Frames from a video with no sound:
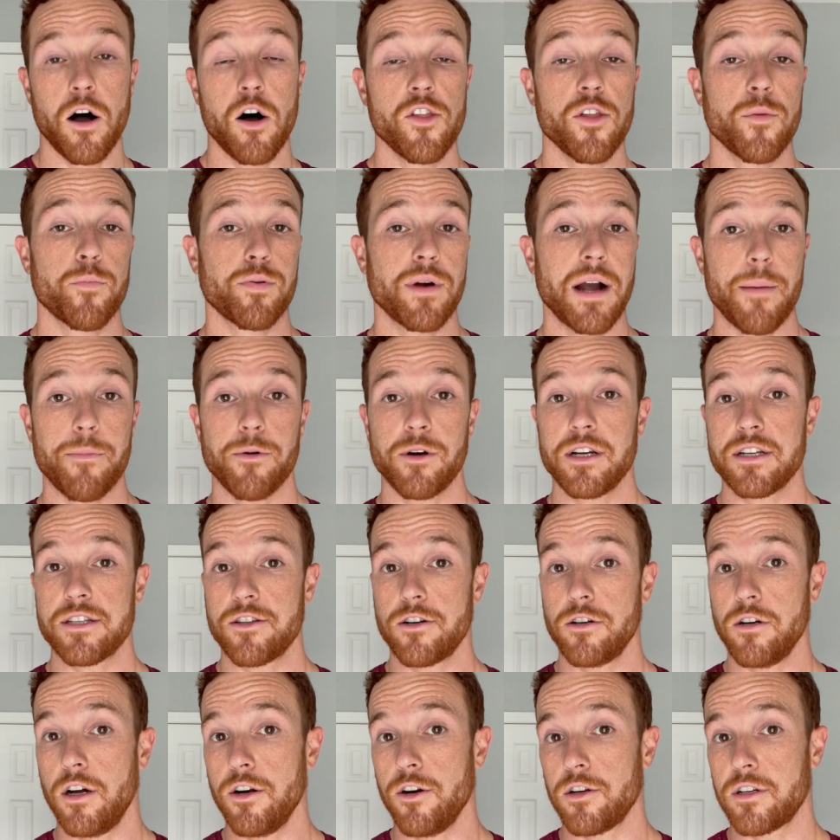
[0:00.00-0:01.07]
All the properties
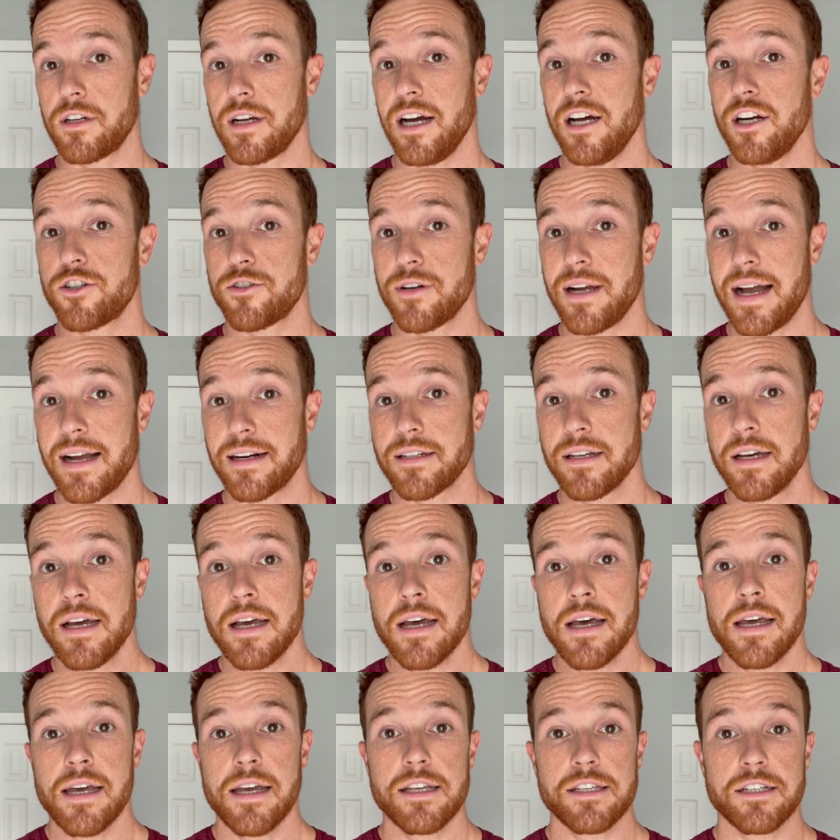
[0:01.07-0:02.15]
that are under contract
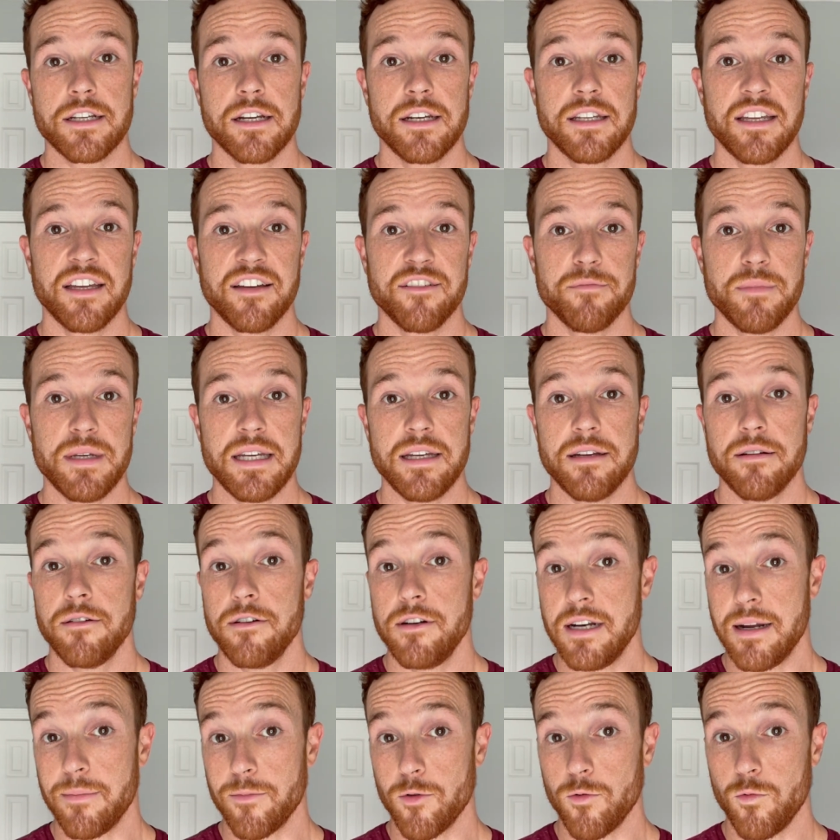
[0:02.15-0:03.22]
is going to give me,
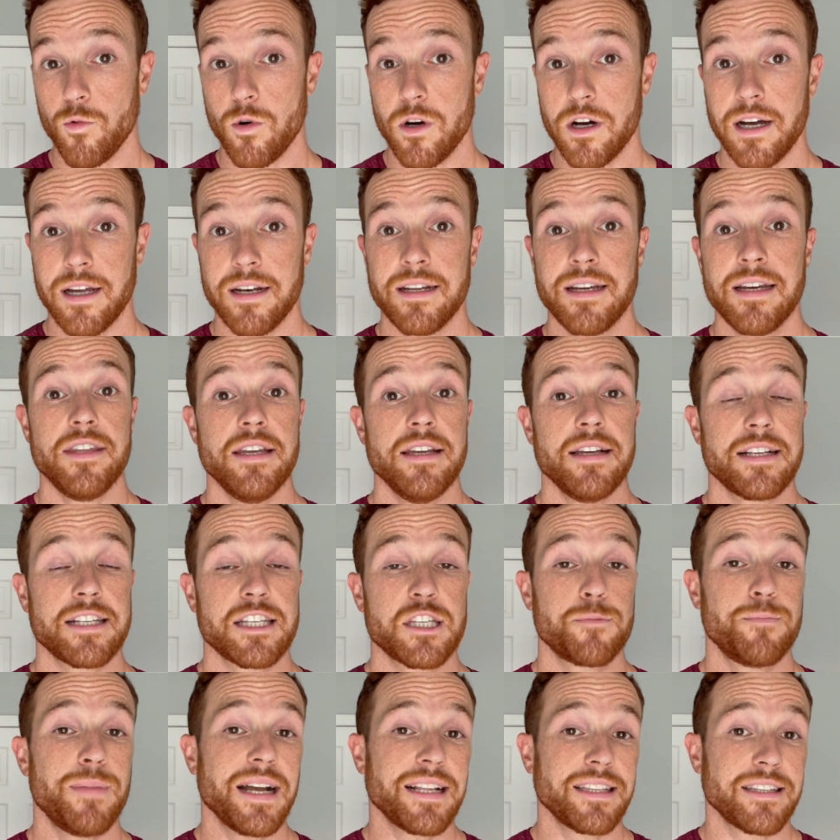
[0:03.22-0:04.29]
number one, the
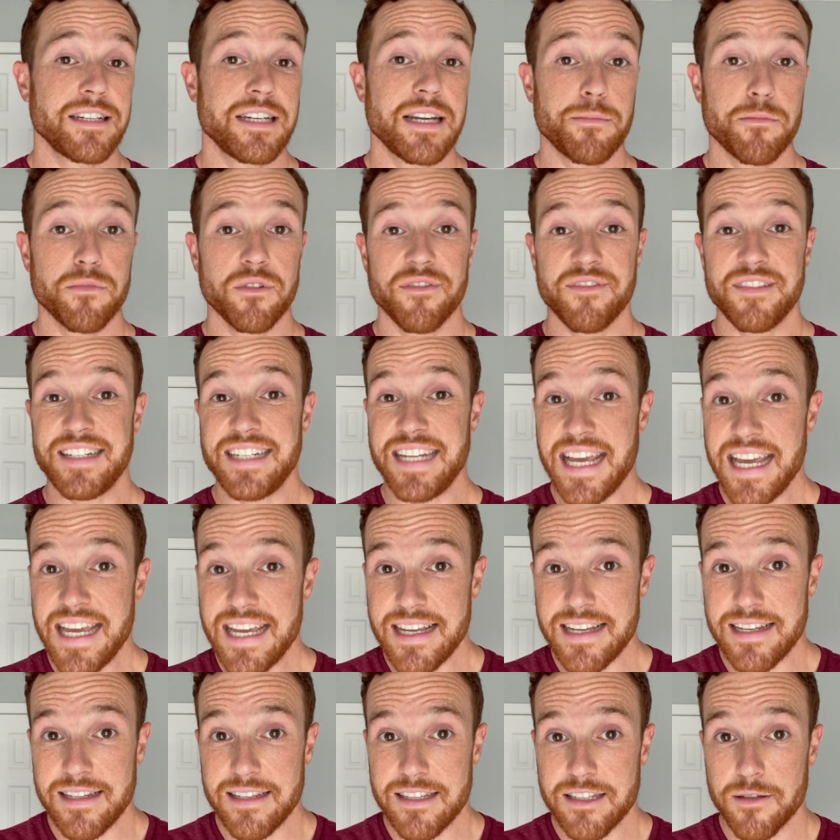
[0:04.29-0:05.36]
expected number of
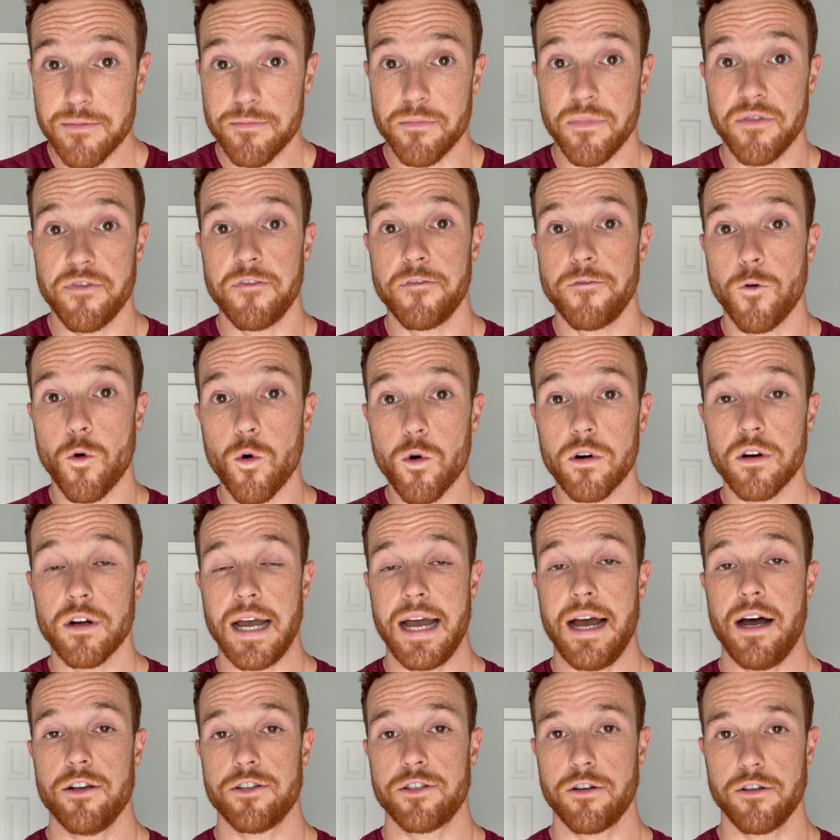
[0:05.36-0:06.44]
days before a
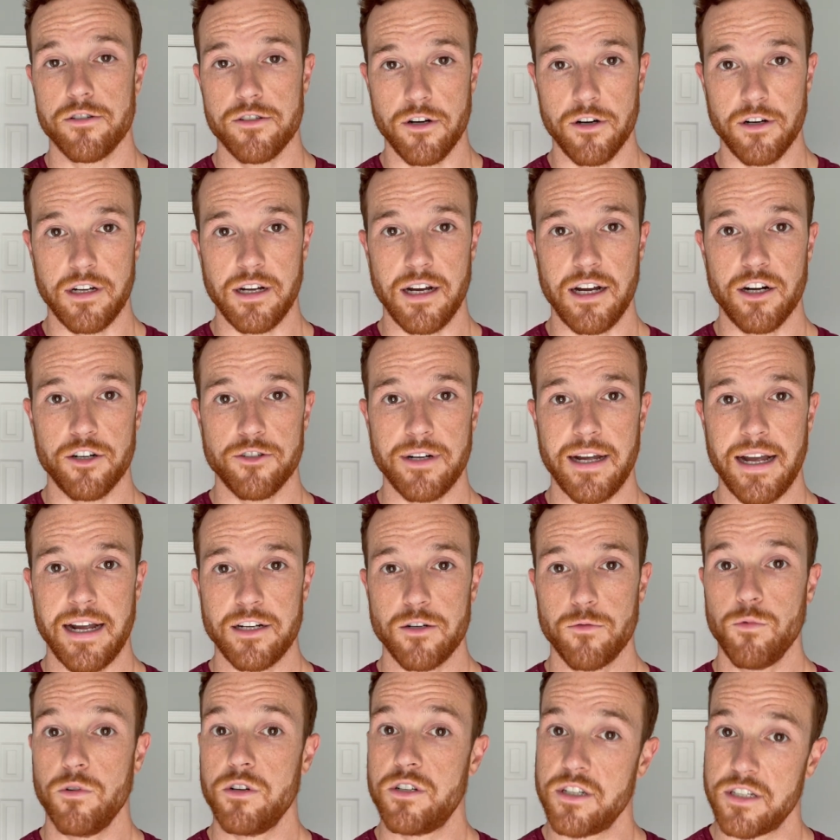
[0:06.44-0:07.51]
house goes under
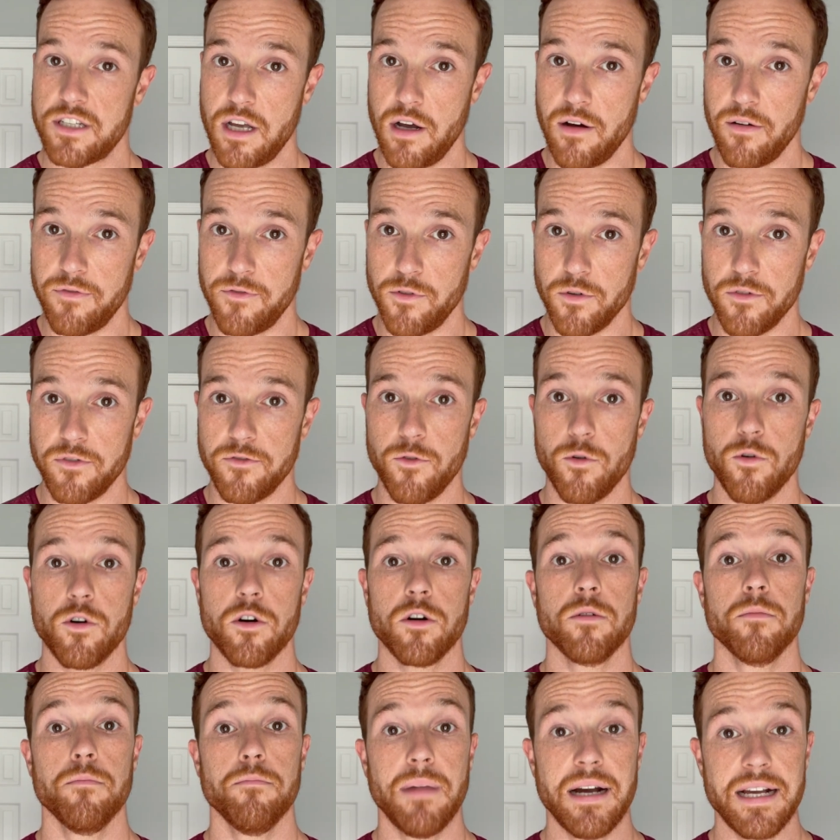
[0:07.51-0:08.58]
contract, which is helpful
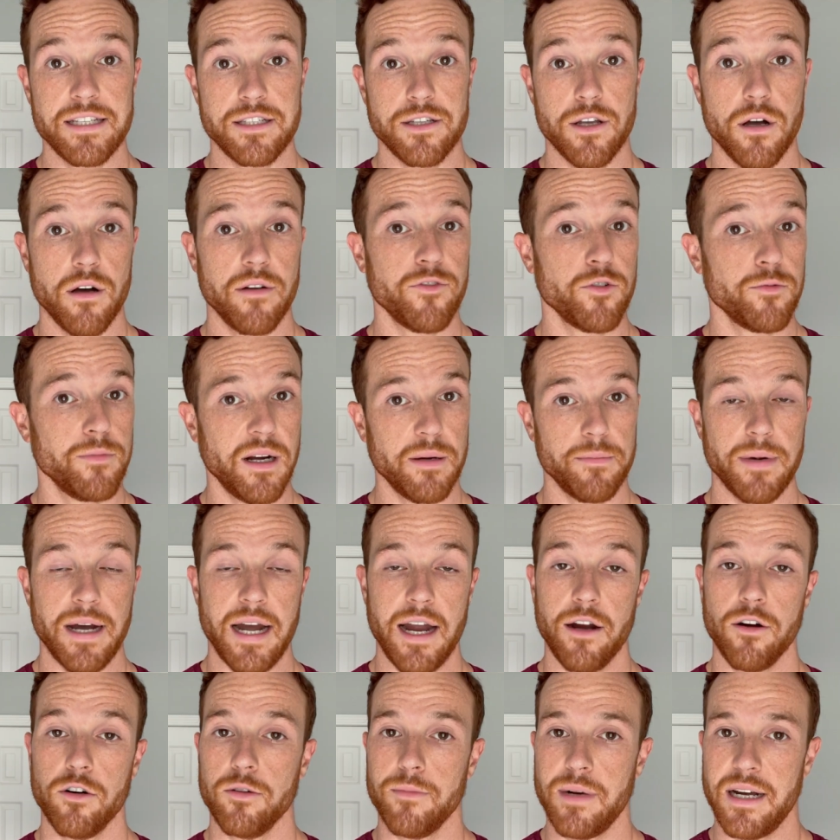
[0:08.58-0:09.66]
for myself or my
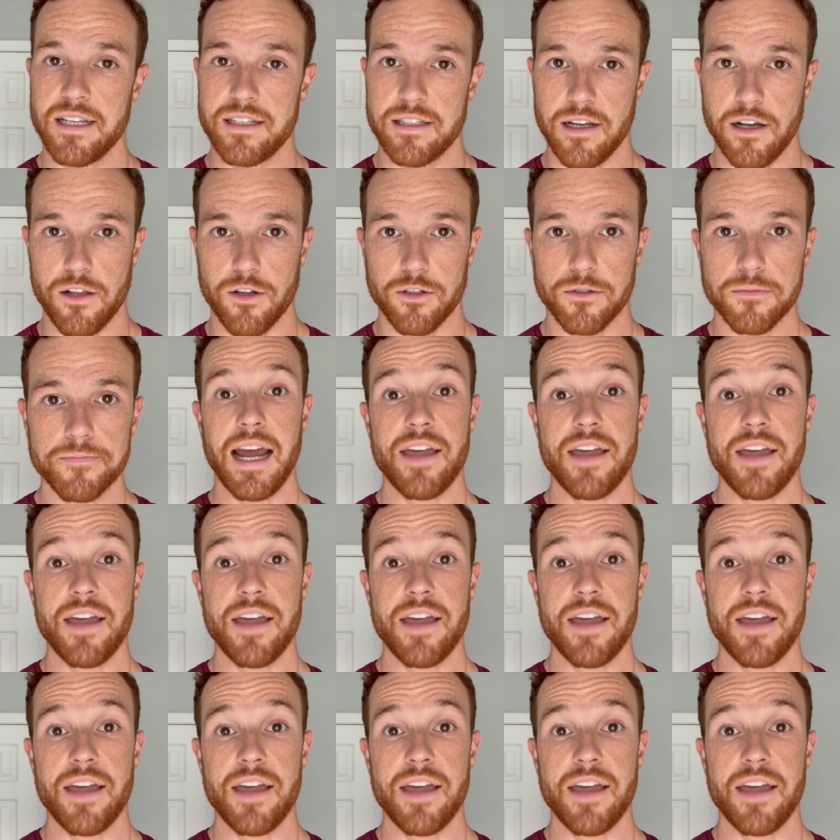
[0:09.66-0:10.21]
buyer or my seller.